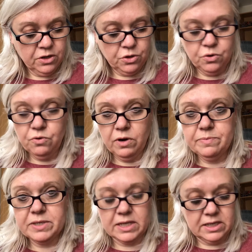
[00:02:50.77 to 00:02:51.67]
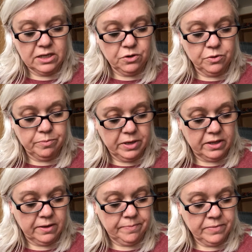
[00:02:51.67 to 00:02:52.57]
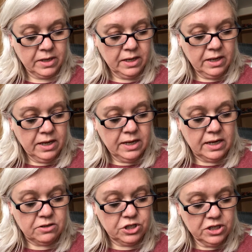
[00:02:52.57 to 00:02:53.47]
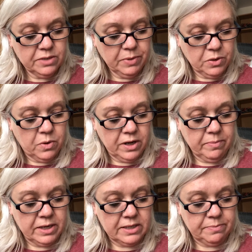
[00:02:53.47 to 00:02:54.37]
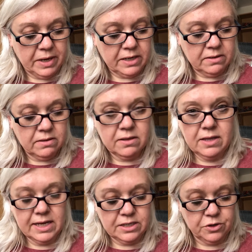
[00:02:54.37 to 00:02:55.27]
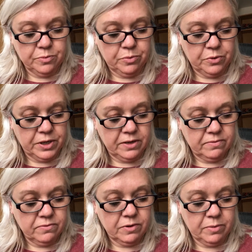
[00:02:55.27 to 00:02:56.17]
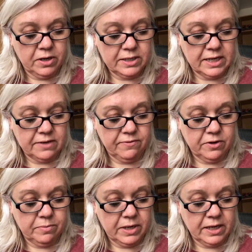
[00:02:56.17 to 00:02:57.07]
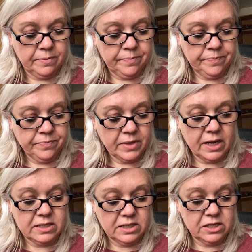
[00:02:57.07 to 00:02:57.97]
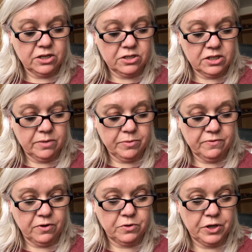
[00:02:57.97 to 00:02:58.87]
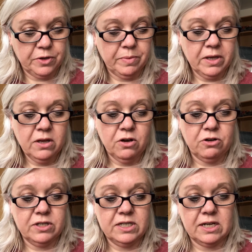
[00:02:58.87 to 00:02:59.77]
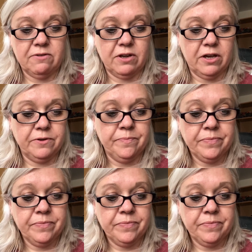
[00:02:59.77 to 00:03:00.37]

"You're upsetting your mother. Now just be quiet, please, Ben. There's a good boy," replied Dad firmly, as he turned up the volume on the stereo.